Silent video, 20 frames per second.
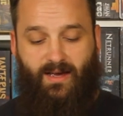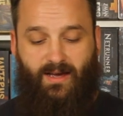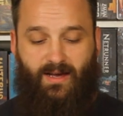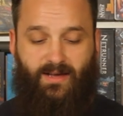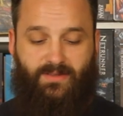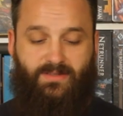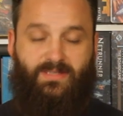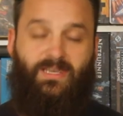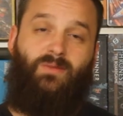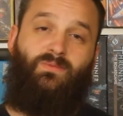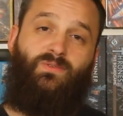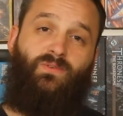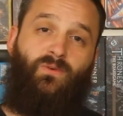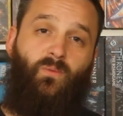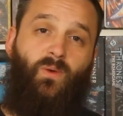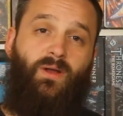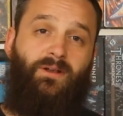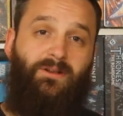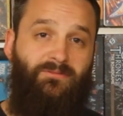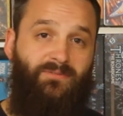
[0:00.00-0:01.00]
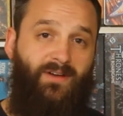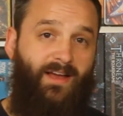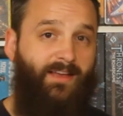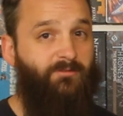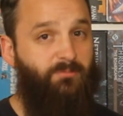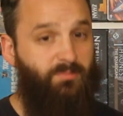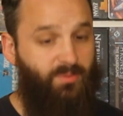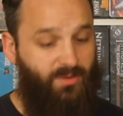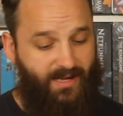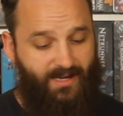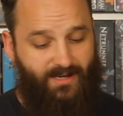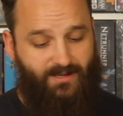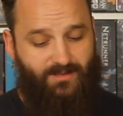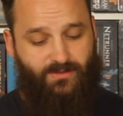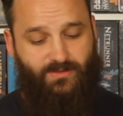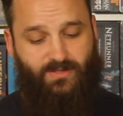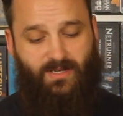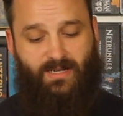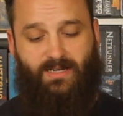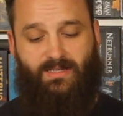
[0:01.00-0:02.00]
This game's for 1 to 5
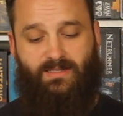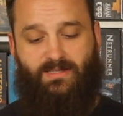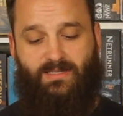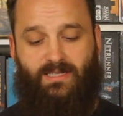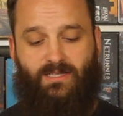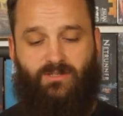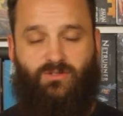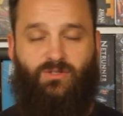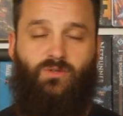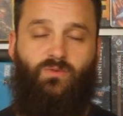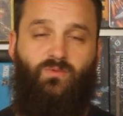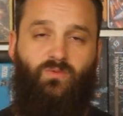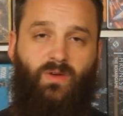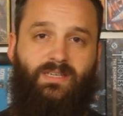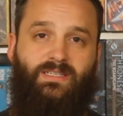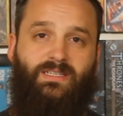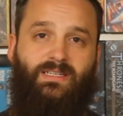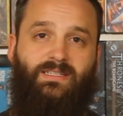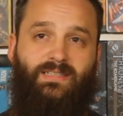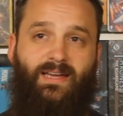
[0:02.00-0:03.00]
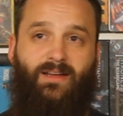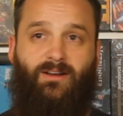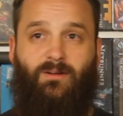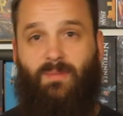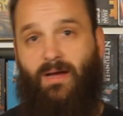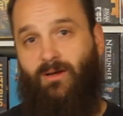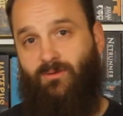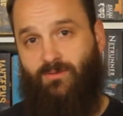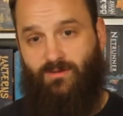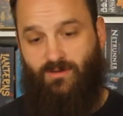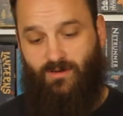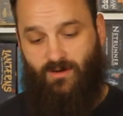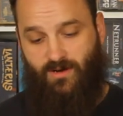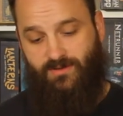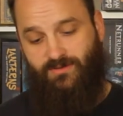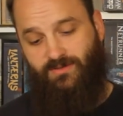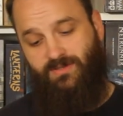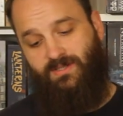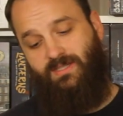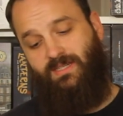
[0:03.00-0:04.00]
players, and it sees you racing down a mountain
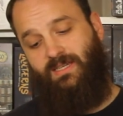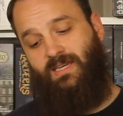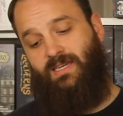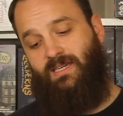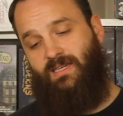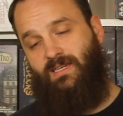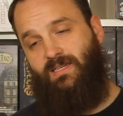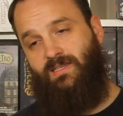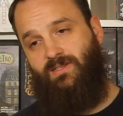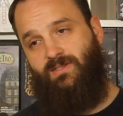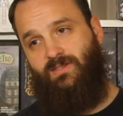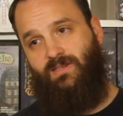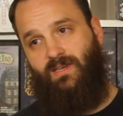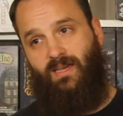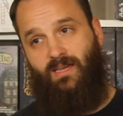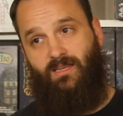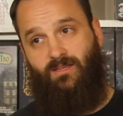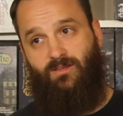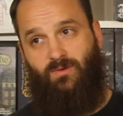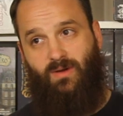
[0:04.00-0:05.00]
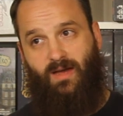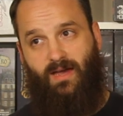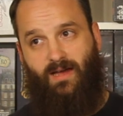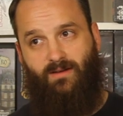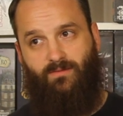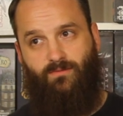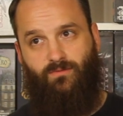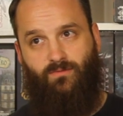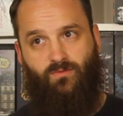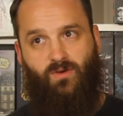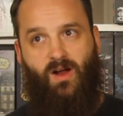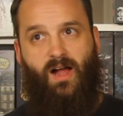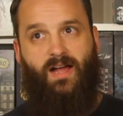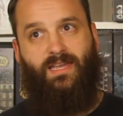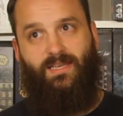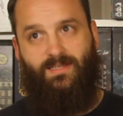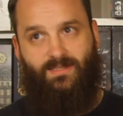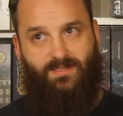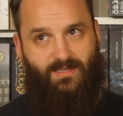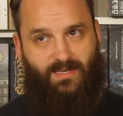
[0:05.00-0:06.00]
on skis, and you have
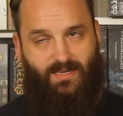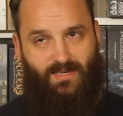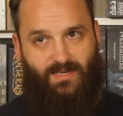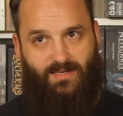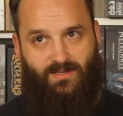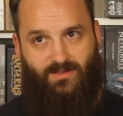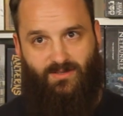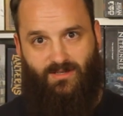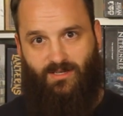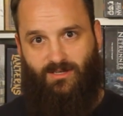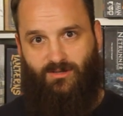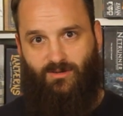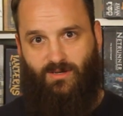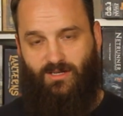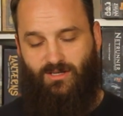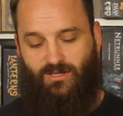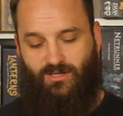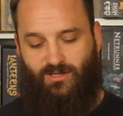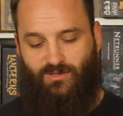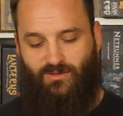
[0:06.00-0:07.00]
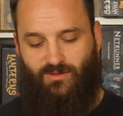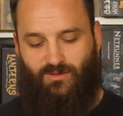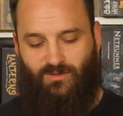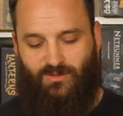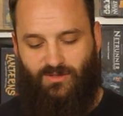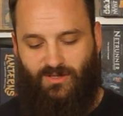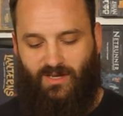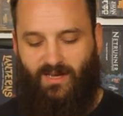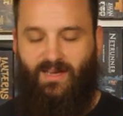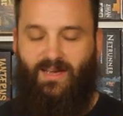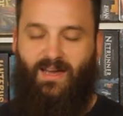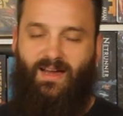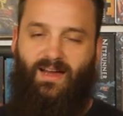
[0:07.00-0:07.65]
rocket skis that you can use,